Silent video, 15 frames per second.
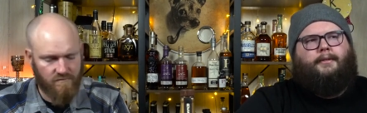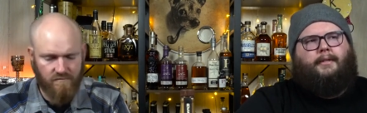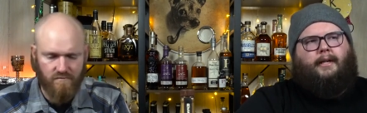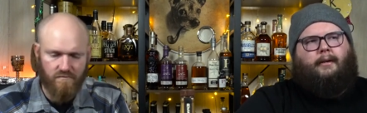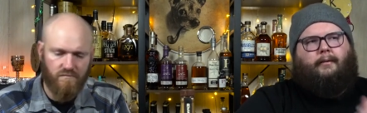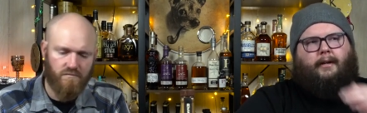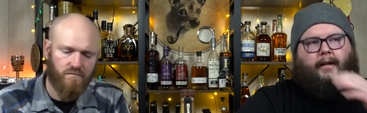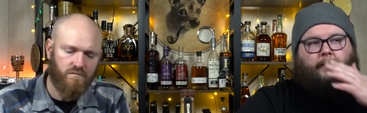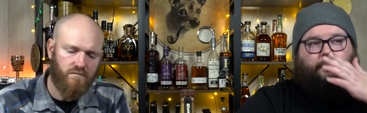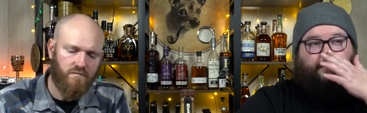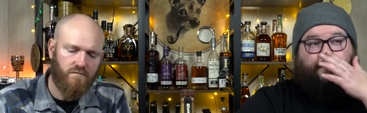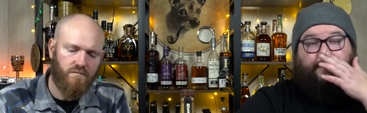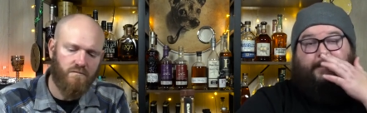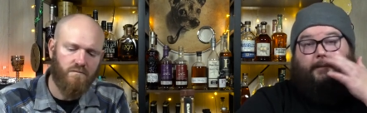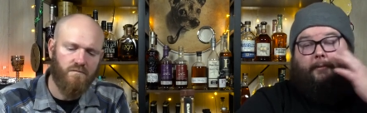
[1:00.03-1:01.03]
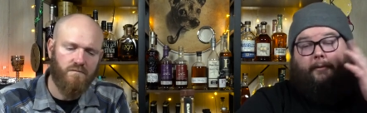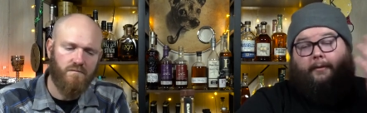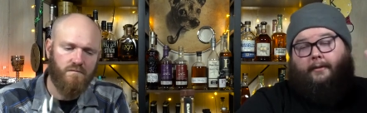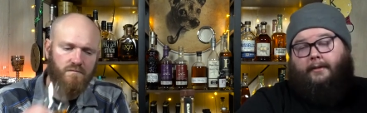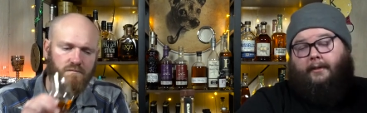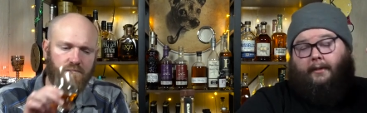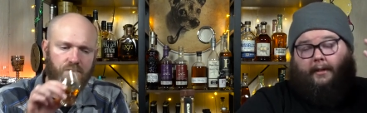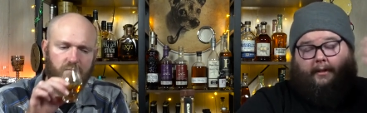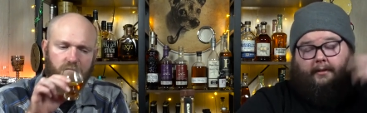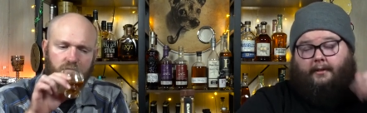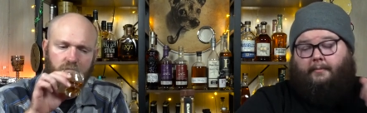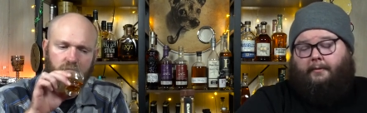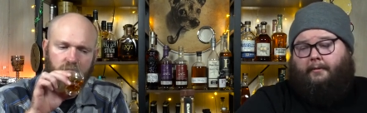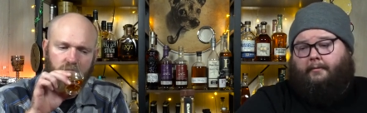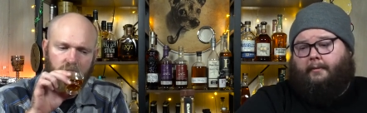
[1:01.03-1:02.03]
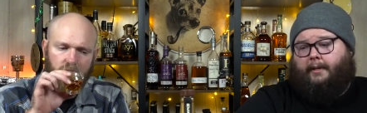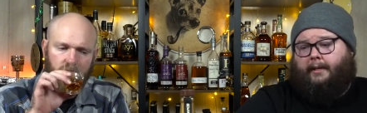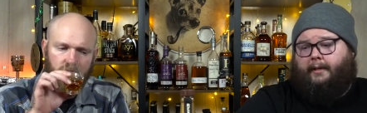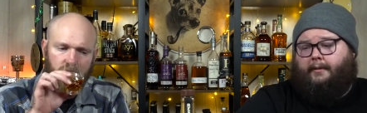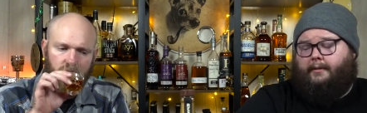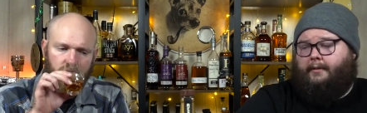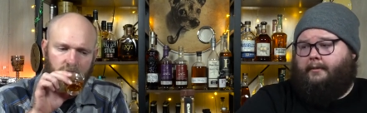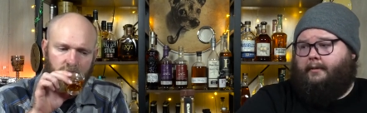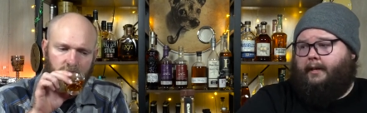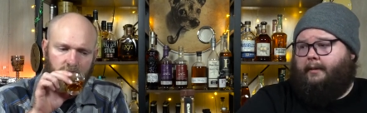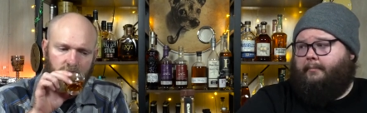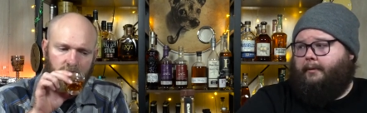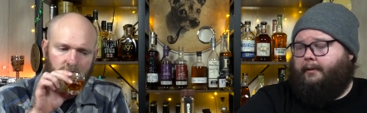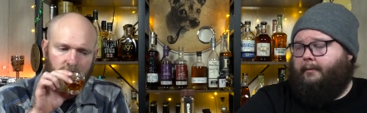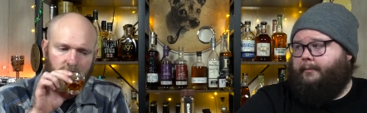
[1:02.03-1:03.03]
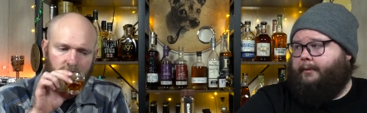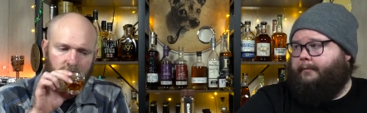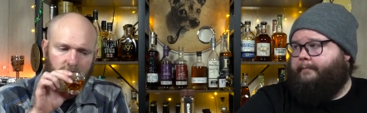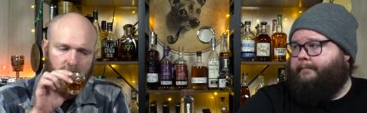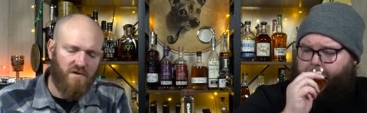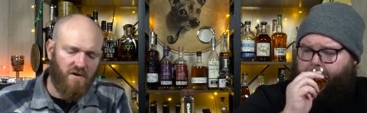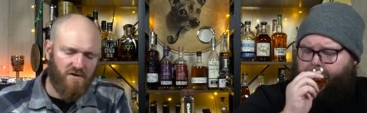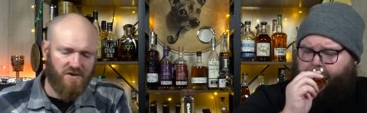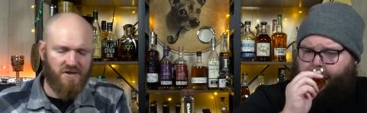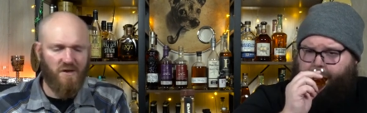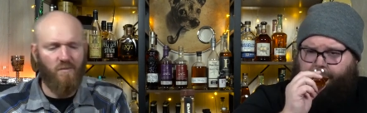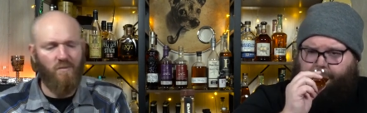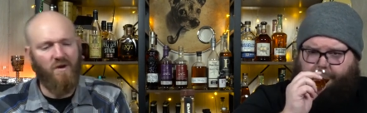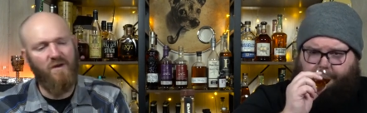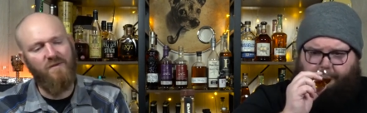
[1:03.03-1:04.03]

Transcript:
Speaker 1: sour apple, similar to like a smoke wagon straight bourbon.
Speaker 2: There's somewhat